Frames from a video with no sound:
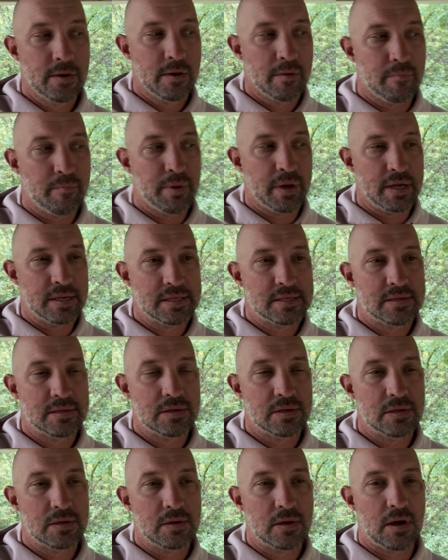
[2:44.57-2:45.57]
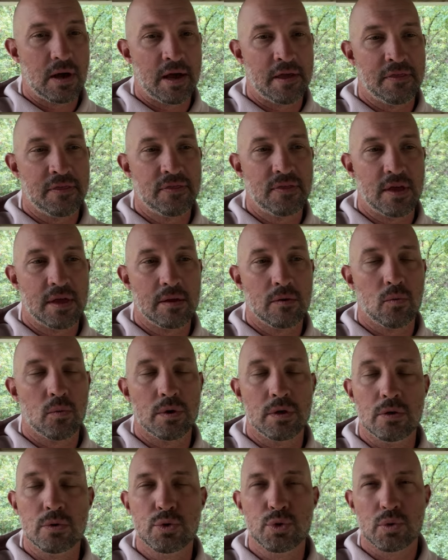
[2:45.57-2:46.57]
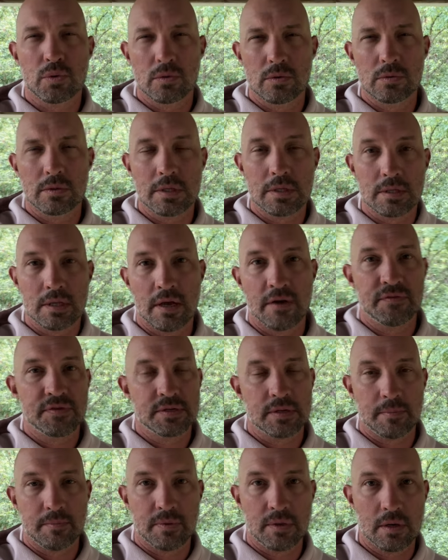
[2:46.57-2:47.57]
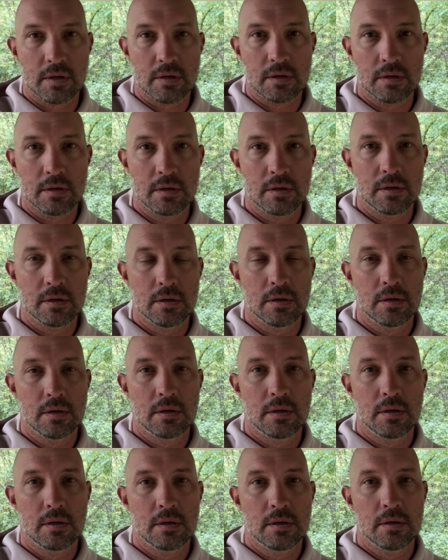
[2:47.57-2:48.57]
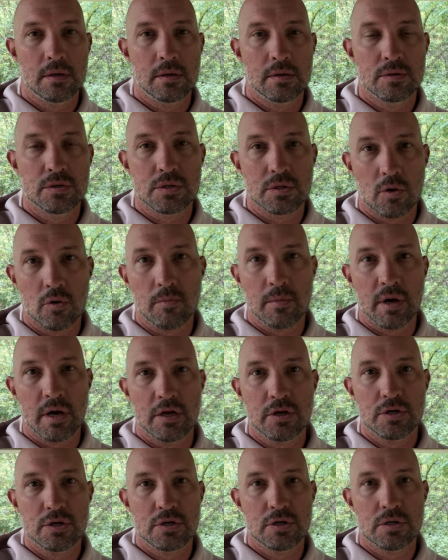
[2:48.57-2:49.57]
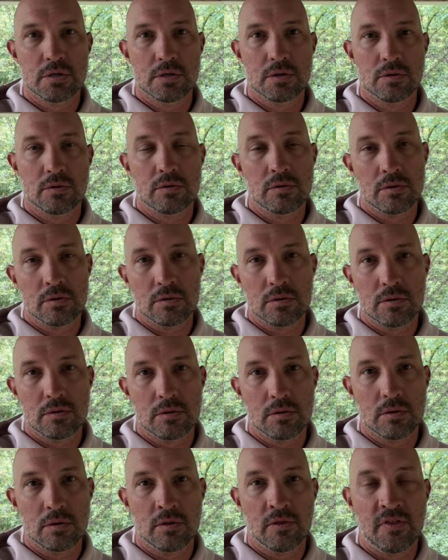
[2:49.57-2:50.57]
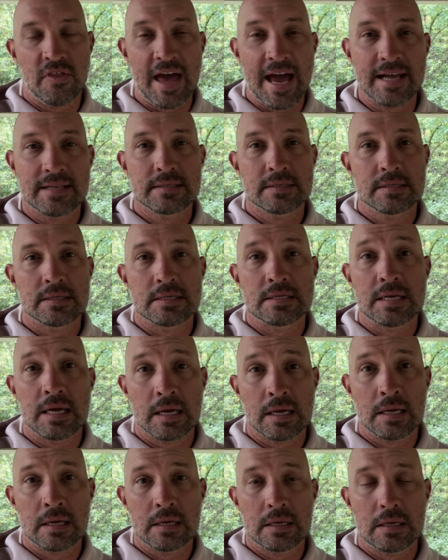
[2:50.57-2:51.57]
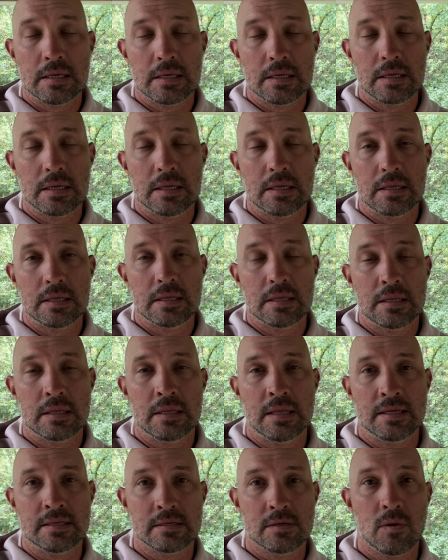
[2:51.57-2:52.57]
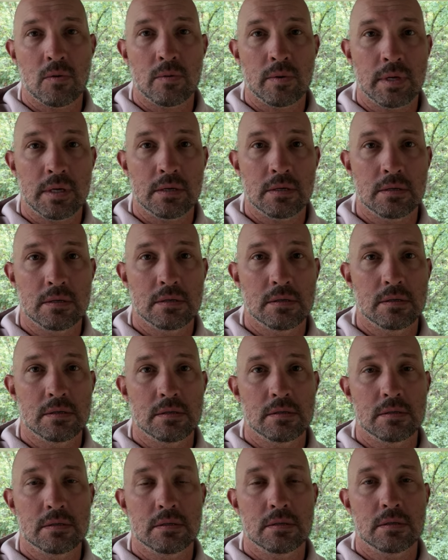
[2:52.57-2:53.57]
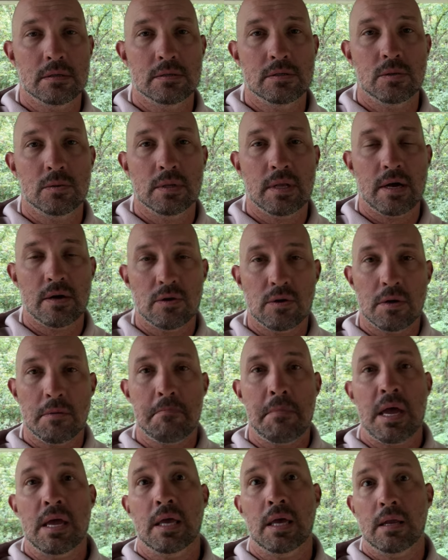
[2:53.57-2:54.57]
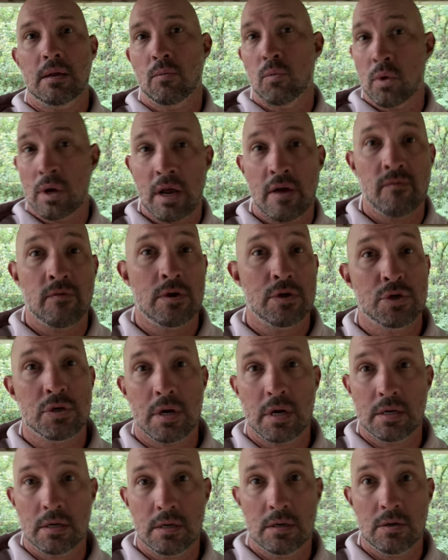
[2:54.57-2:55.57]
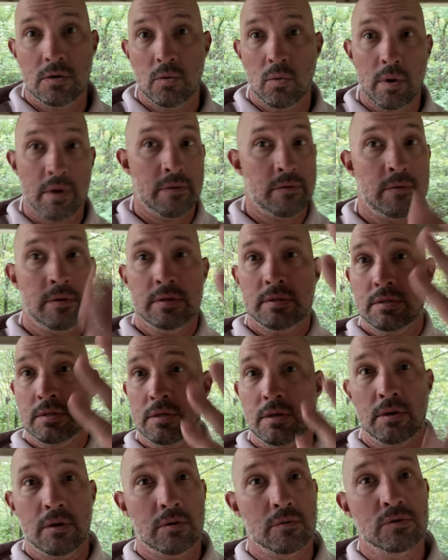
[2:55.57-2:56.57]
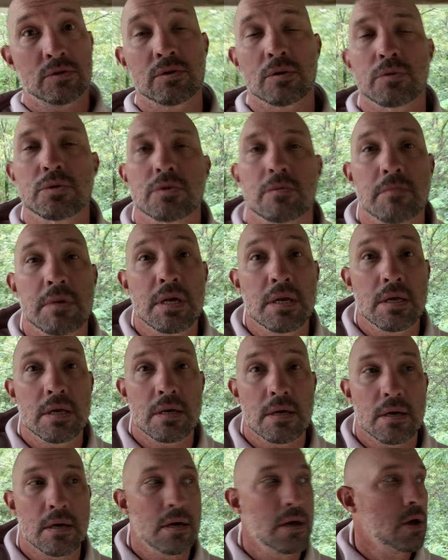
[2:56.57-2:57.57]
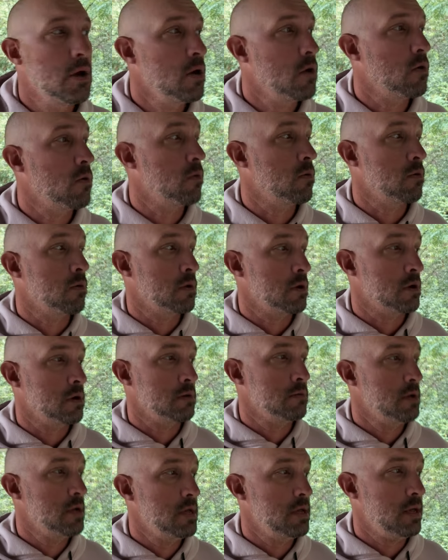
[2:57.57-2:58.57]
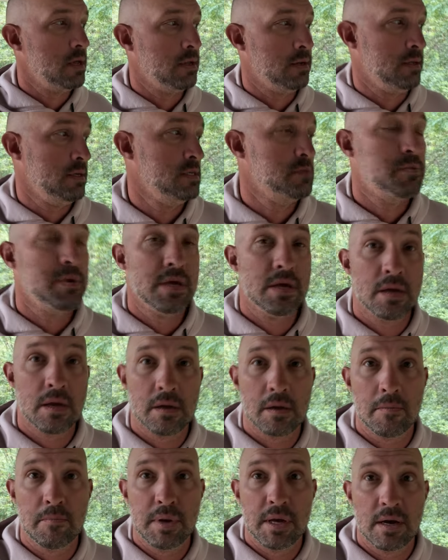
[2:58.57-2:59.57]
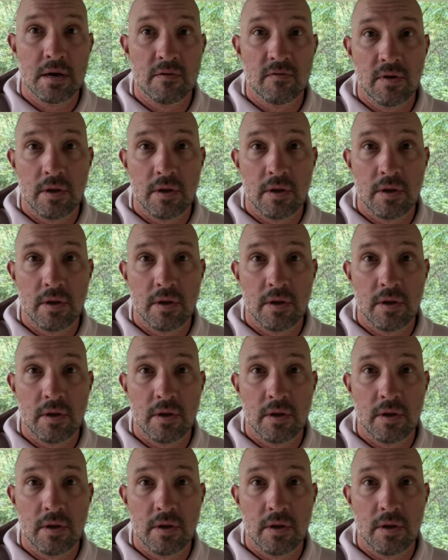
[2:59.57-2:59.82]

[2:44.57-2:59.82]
But I think when you truly love something so much, that's the ticket that's going to allow you to make it in whatever you're trying to do, whether it's, you know, social media or it is being a competitive